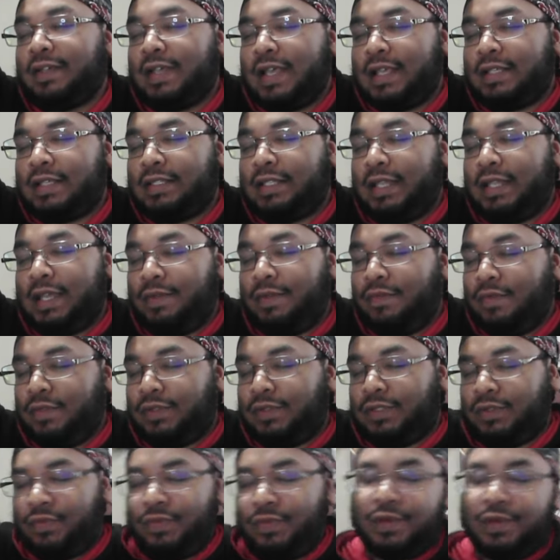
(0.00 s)
It's like when
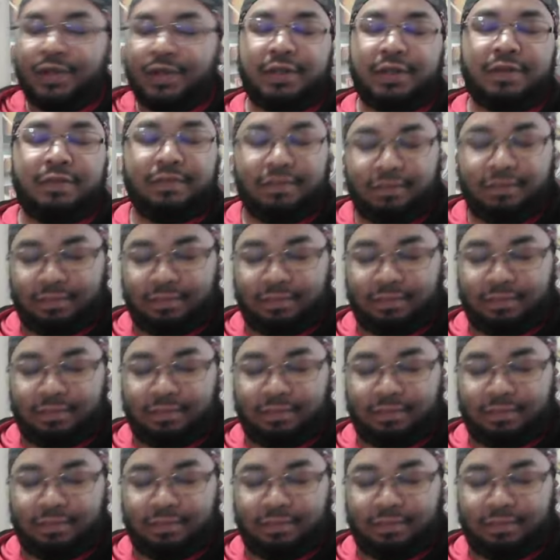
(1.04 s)
someone,